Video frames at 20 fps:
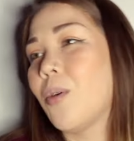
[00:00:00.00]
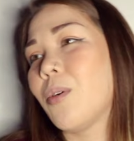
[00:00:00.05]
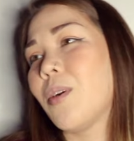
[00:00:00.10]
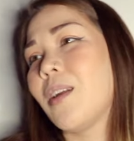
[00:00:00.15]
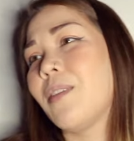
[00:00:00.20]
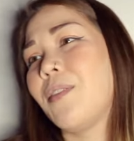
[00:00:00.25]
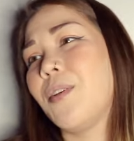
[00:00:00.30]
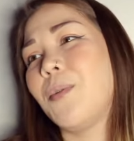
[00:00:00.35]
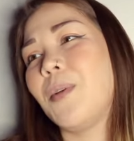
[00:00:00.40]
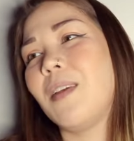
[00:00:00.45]
or
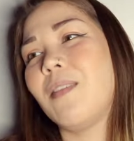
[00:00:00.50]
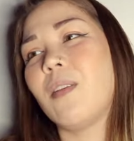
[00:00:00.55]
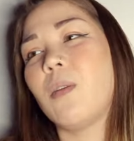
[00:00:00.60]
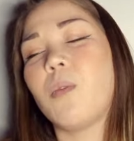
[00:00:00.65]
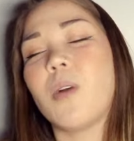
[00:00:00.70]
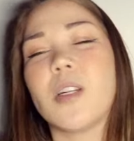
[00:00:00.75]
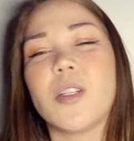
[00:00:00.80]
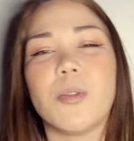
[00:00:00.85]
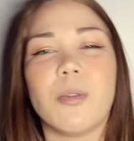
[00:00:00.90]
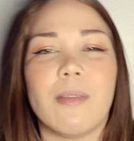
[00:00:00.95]
if you even
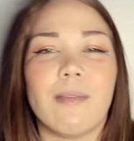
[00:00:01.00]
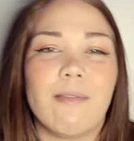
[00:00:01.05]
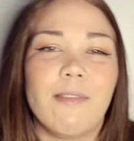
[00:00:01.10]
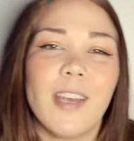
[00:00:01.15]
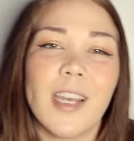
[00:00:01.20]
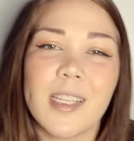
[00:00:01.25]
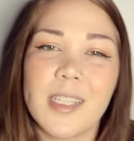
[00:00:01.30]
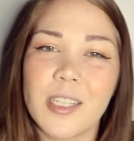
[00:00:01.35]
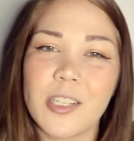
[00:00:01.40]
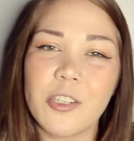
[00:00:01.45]
want to
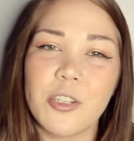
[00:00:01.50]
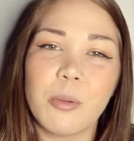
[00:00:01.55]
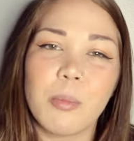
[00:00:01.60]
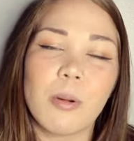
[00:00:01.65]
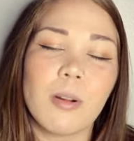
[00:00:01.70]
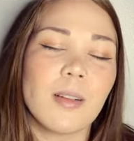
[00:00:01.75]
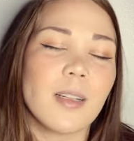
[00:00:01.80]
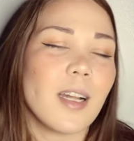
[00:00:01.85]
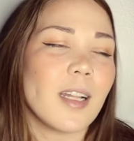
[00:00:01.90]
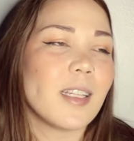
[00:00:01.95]
invest in
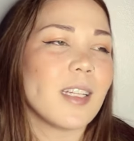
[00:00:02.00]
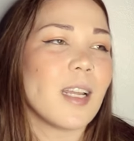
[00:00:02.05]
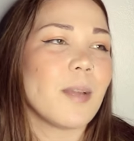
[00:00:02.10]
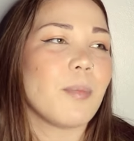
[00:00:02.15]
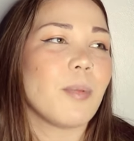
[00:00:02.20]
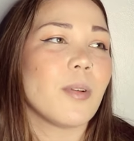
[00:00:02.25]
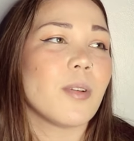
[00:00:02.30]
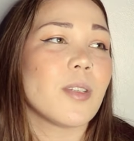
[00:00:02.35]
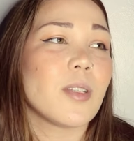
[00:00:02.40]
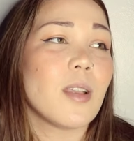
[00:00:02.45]
newborn cloth
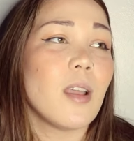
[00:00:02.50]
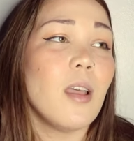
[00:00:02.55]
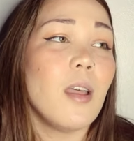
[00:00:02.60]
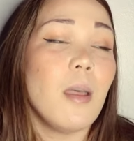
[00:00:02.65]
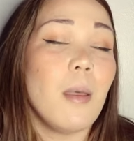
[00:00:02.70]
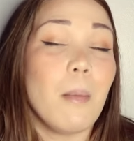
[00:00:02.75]
diapers,